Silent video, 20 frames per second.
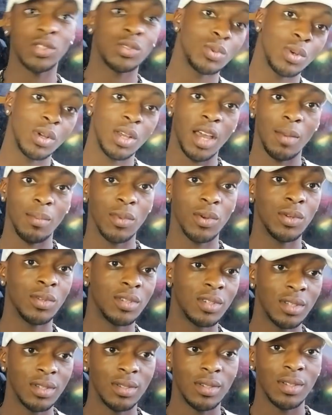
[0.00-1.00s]
single game mode.
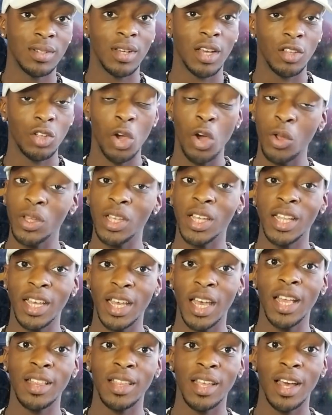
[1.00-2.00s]
And you're only going to
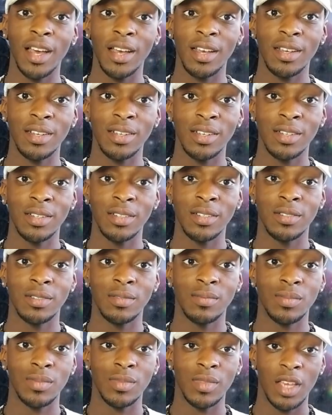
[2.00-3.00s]
get that
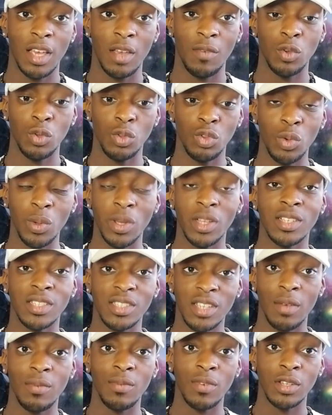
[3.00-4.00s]
if you're doing the
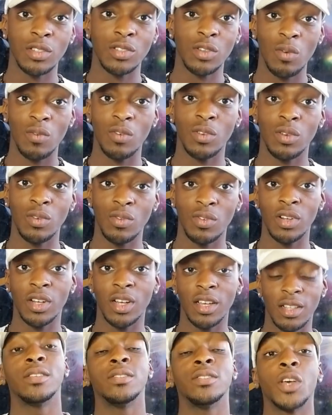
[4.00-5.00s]
same things over and over
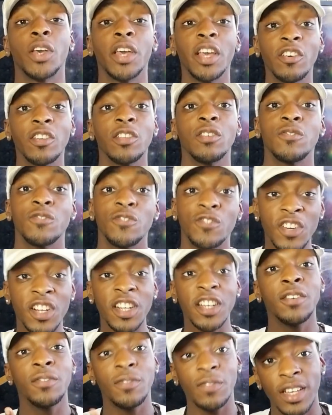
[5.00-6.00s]
again. So here are the
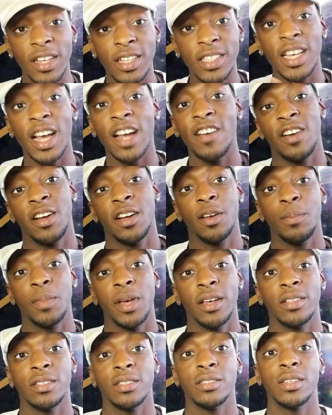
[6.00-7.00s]
3 things I
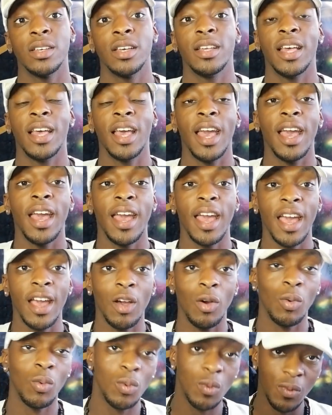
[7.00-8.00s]
recommend
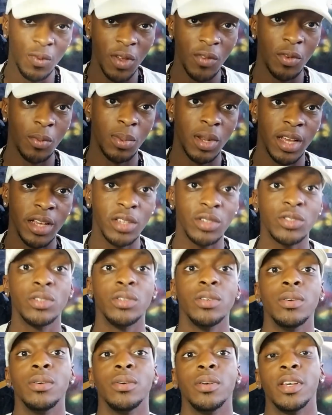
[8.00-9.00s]
all FIFA players
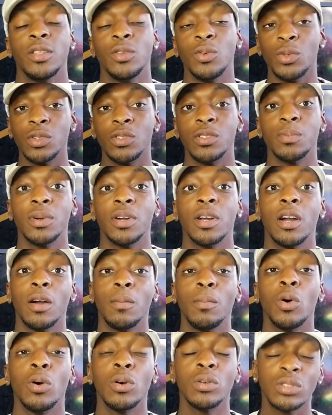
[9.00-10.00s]
do in order to
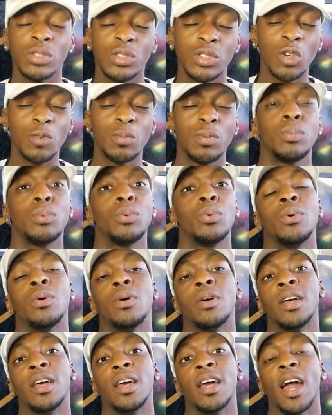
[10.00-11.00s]
become unstoppable
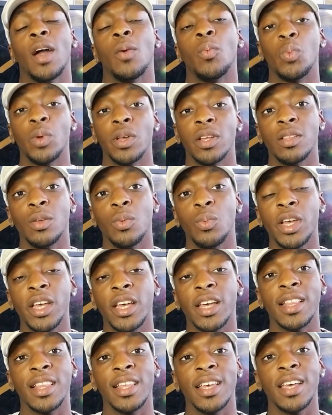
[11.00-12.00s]
and win
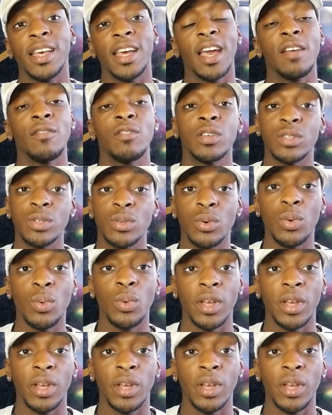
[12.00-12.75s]
Weekend League every single